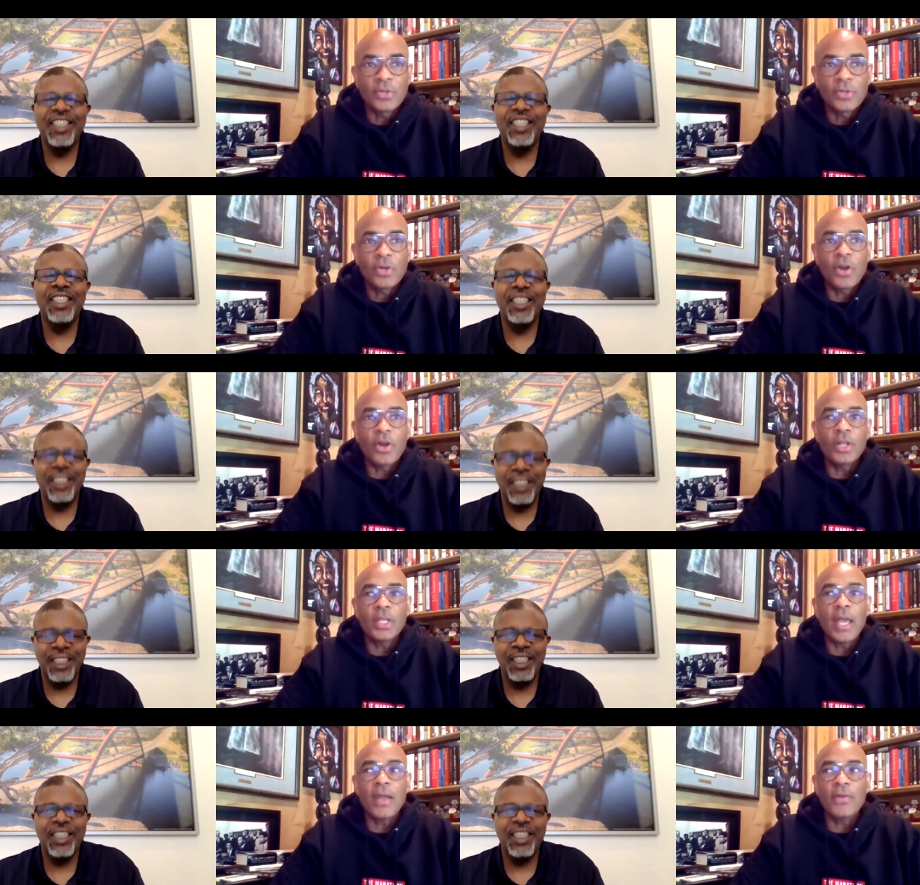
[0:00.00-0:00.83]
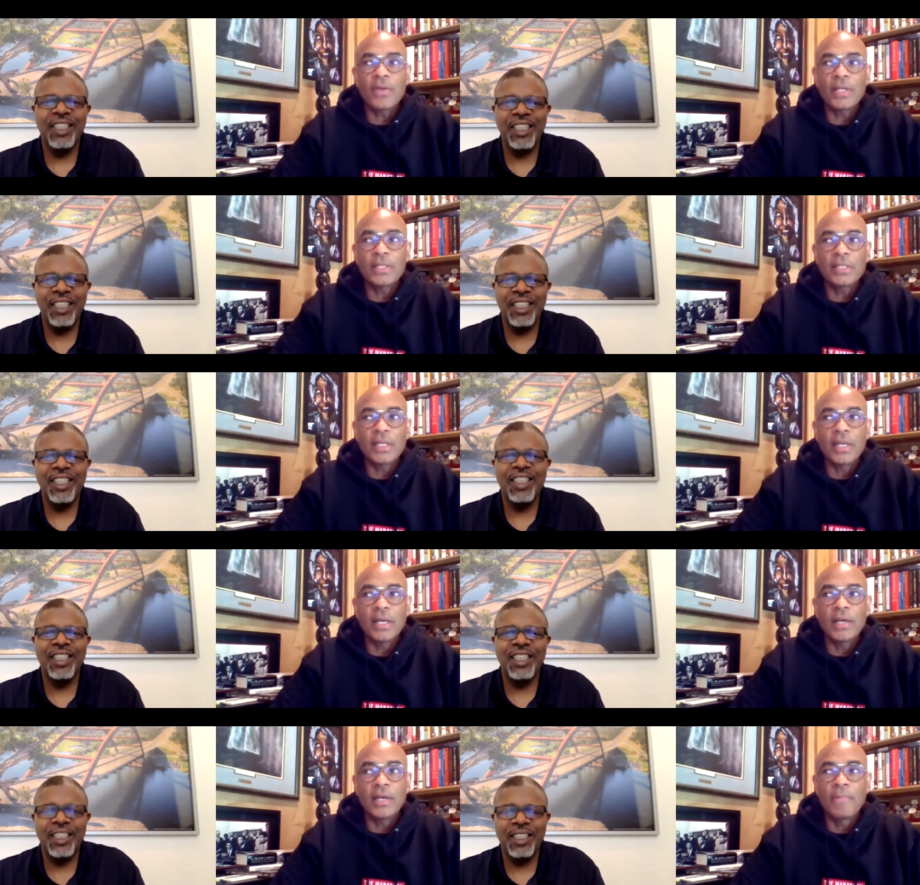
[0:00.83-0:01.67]
Speaker 1: So Carla Harris
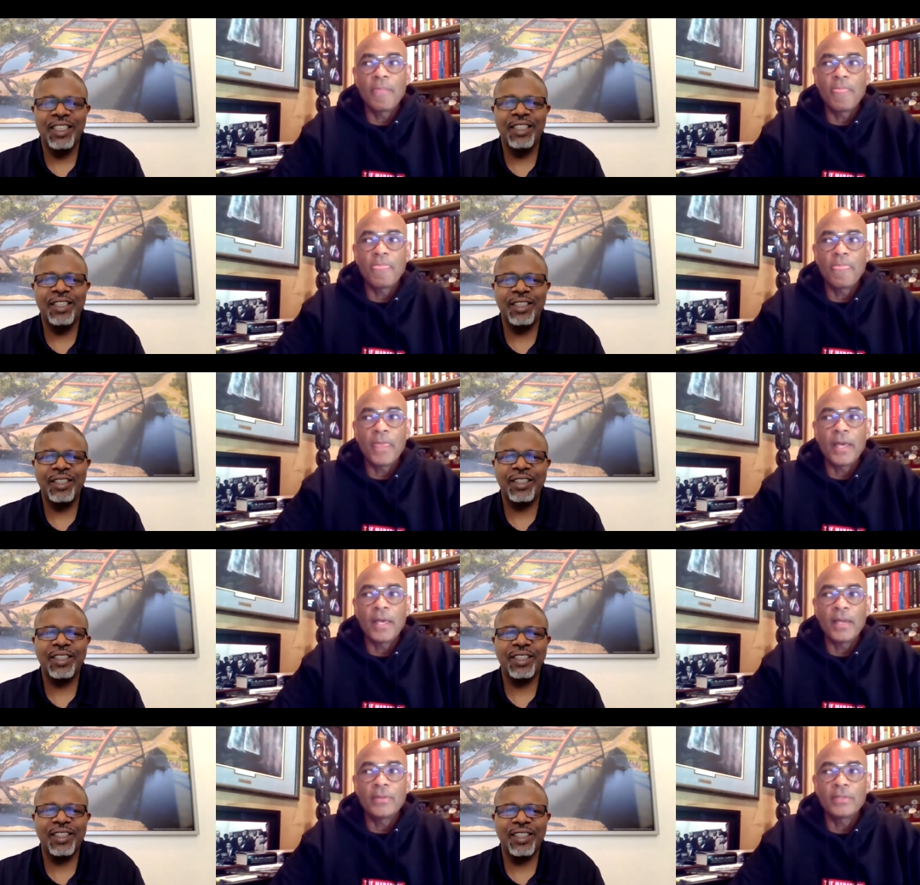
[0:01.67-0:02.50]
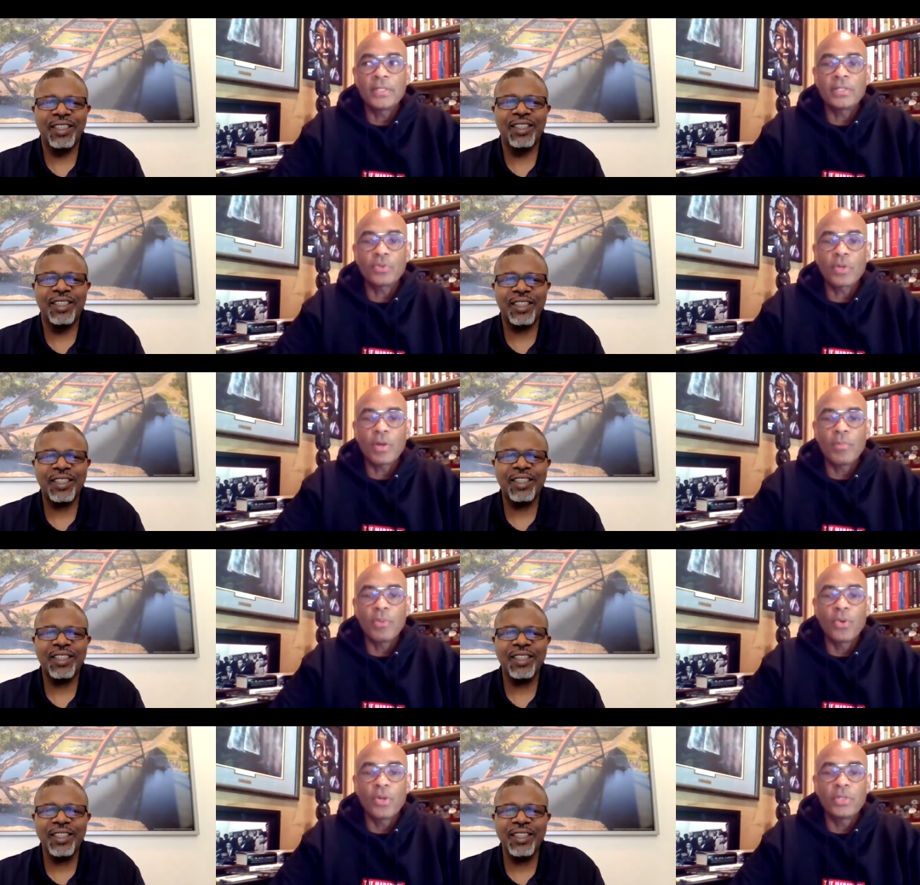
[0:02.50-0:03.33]
um, uh, sits on
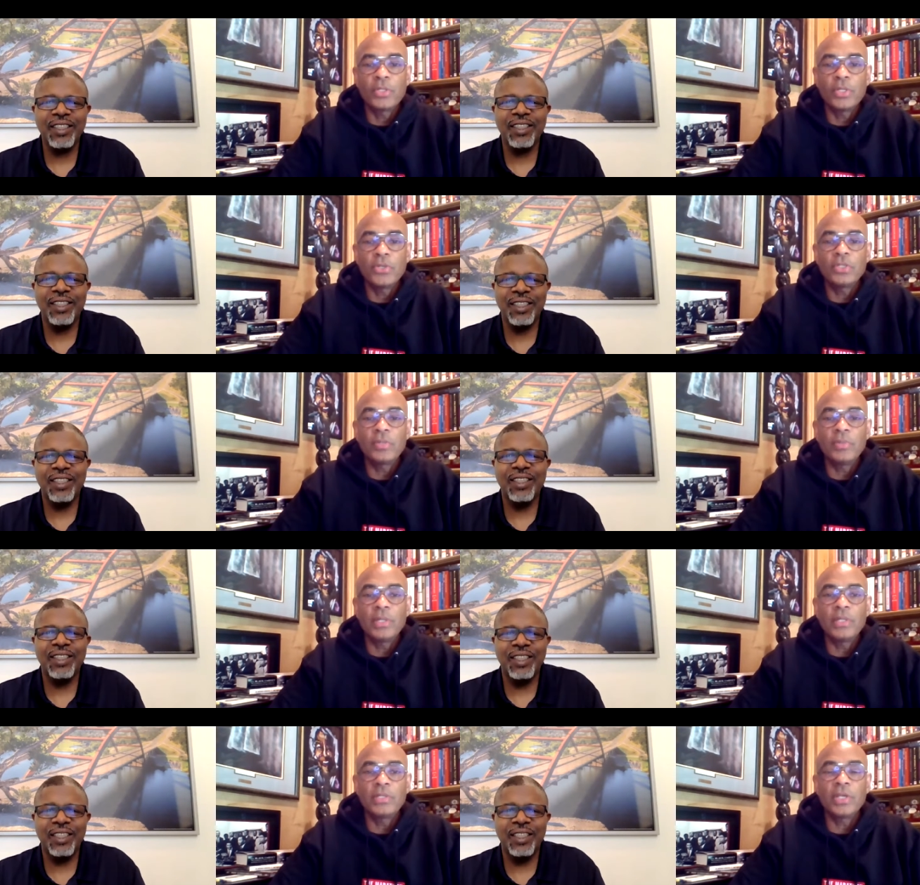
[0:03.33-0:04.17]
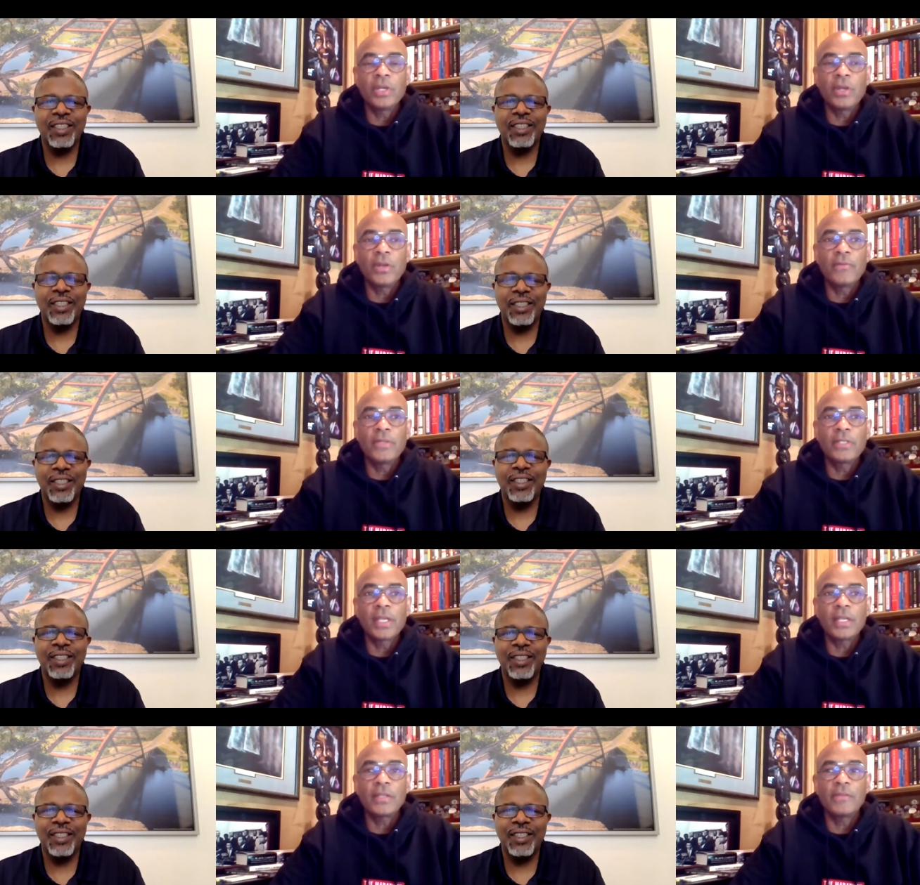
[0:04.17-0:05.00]
our board. She used to be the chair of the
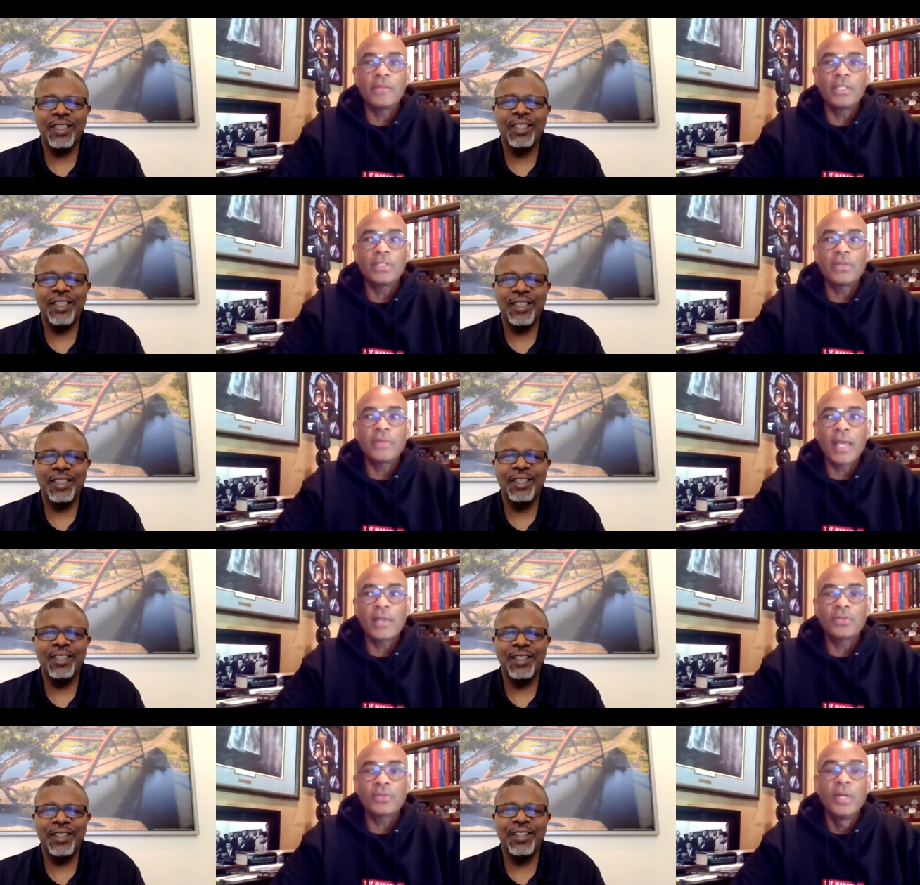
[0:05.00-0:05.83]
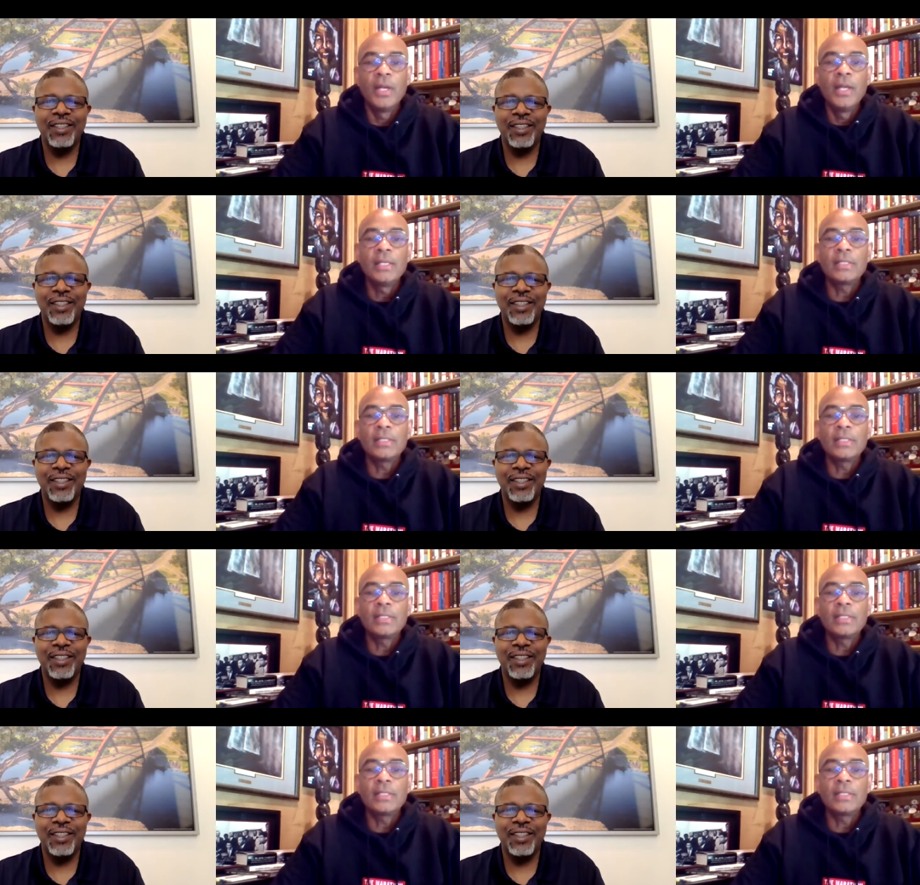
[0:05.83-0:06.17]
Executive Leadership Council.